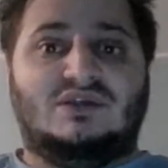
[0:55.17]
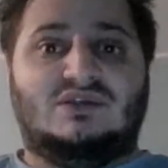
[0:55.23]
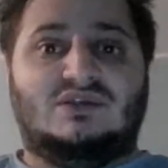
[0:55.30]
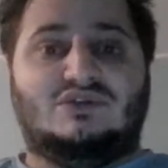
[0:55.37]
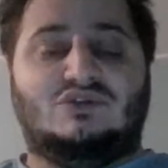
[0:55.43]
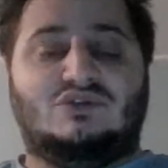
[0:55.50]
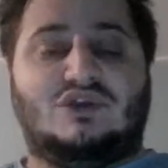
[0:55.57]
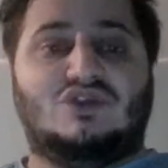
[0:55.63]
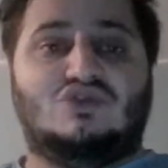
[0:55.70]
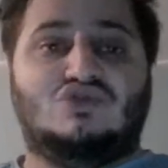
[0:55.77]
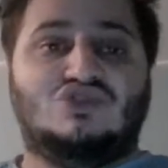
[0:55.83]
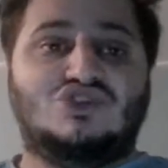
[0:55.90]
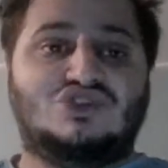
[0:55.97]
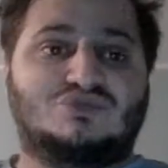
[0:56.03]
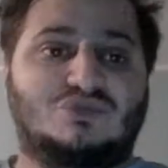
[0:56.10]
not
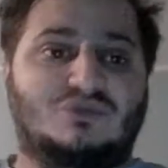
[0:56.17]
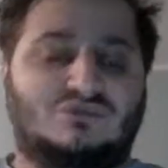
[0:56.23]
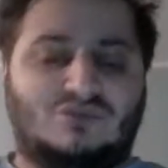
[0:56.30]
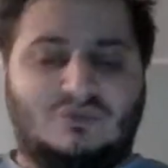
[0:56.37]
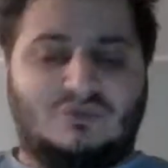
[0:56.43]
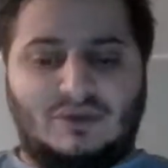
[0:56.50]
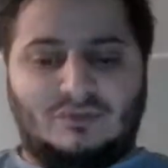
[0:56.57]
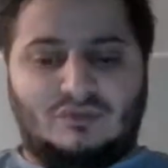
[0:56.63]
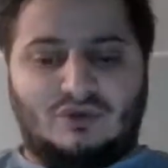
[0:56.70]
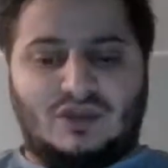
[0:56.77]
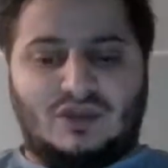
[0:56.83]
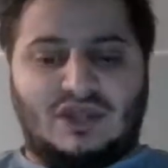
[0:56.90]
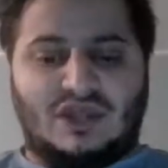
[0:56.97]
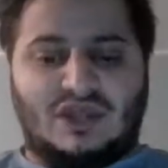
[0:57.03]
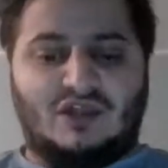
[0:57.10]
encouragement from it, but
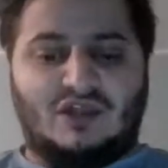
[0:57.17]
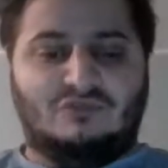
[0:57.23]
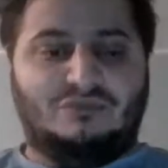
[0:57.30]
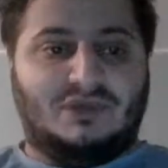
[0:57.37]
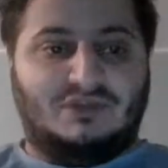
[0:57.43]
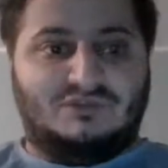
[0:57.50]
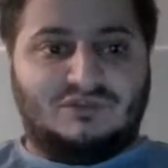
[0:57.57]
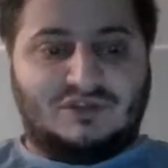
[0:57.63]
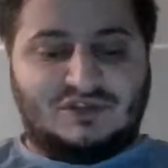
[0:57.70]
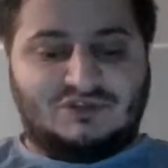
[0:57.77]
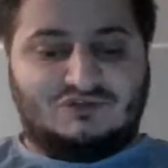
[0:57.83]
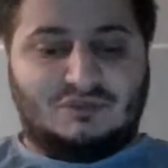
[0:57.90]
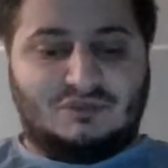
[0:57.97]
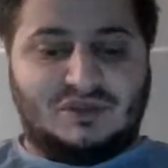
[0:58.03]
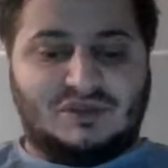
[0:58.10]
any health benefits
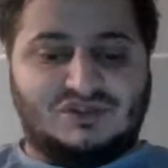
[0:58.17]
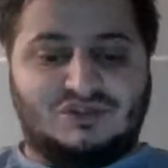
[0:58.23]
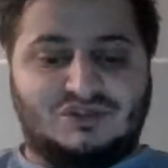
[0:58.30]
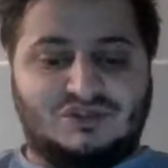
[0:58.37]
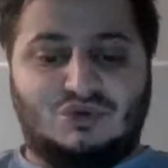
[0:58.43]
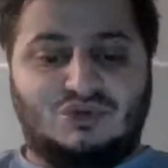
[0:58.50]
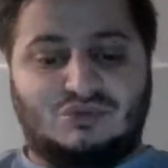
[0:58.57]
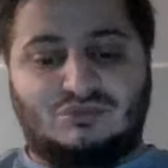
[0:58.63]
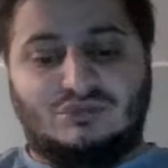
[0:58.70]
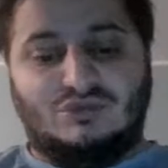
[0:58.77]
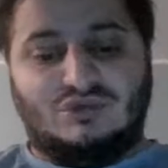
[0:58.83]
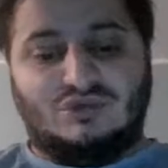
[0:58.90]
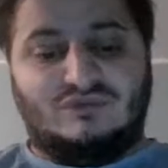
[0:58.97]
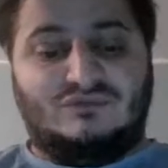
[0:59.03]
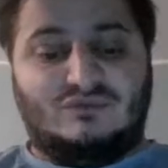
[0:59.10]
from it is the word I'm
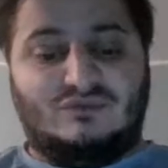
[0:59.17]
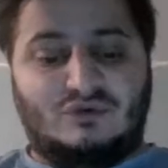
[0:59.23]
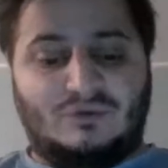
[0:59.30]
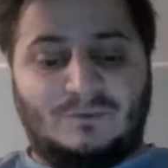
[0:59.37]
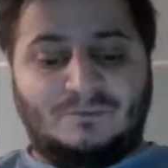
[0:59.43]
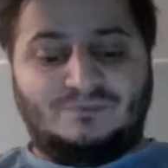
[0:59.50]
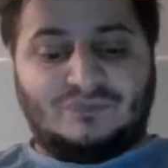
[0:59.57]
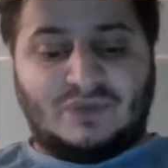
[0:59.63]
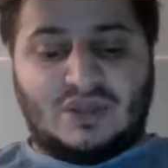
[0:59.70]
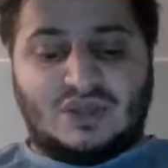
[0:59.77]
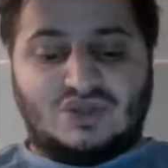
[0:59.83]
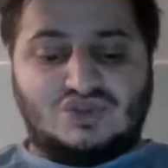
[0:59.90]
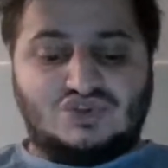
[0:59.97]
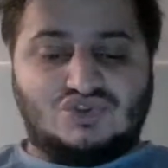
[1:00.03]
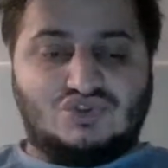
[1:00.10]
looking for.
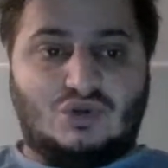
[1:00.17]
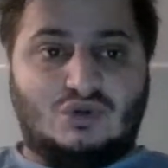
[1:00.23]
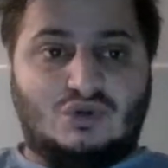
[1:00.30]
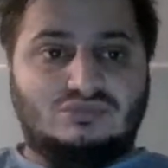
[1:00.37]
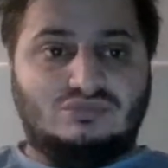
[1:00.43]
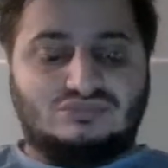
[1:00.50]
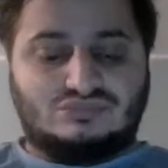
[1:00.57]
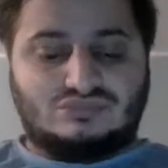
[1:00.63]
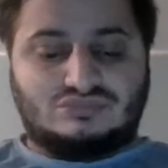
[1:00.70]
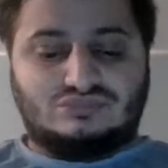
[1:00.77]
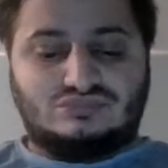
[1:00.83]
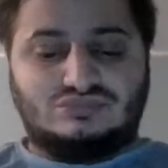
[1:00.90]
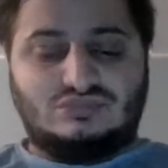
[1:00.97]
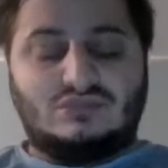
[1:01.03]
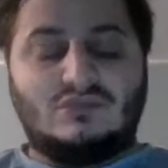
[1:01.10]
So
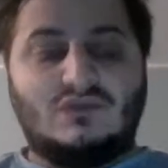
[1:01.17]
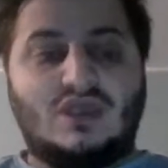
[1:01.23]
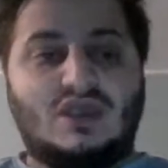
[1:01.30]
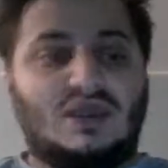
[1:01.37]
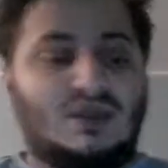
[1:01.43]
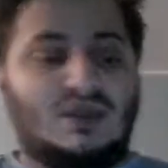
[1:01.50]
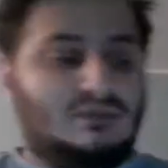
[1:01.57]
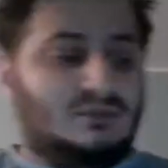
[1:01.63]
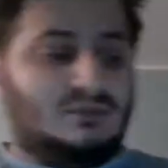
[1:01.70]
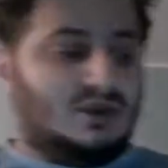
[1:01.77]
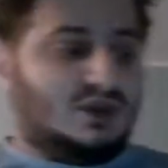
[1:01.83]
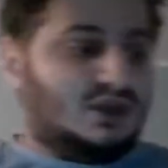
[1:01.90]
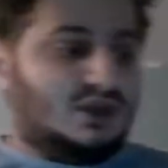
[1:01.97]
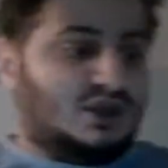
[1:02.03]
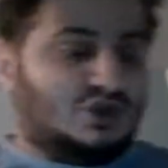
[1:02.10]
um,
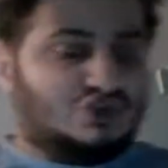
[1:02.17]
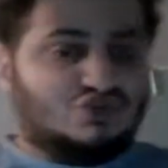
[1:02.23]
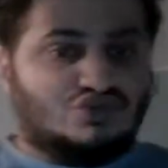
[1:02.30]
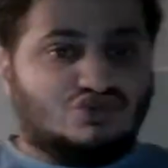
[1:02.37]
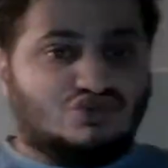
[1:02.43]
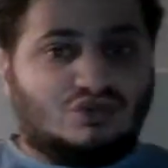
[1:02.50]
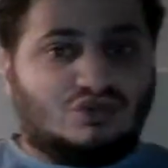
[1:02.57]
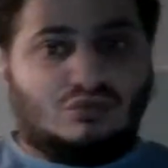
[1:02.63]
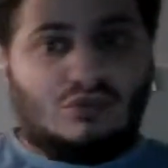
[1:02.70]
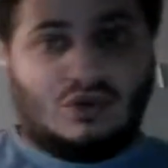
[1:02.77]
I'll touch on